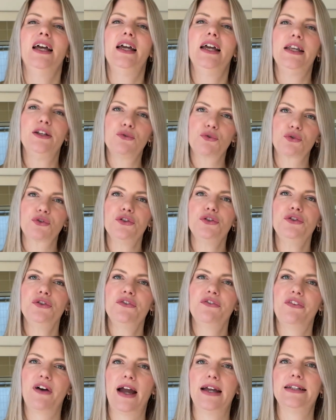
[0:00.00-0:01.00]
In order to
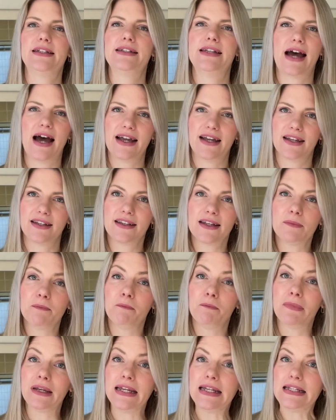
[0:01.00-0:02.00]
find a diet that
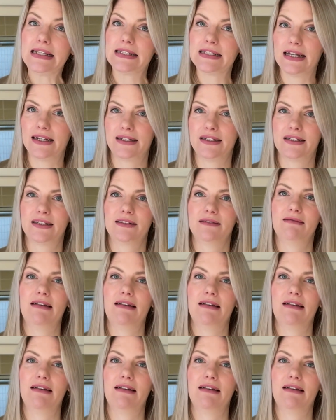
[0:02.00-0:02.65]
meets it,